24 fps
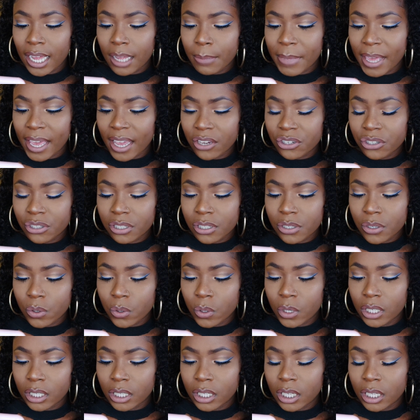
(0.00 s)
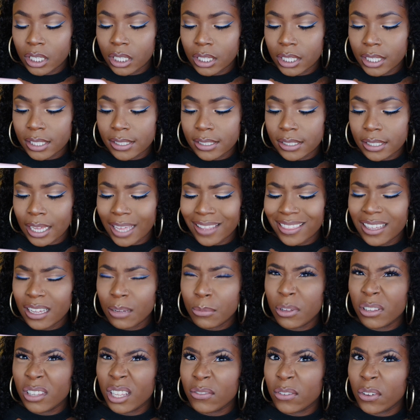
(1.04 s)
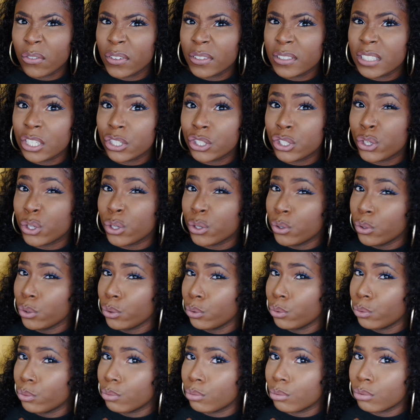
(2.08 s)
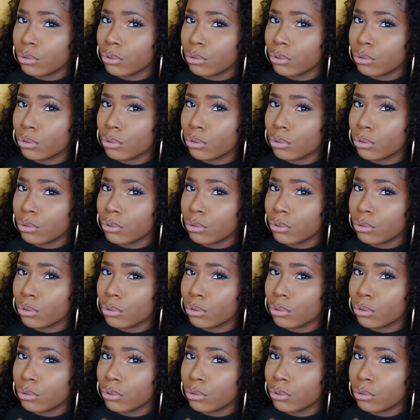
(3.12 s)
I'm actually on, let's see, I think I'm on level 52.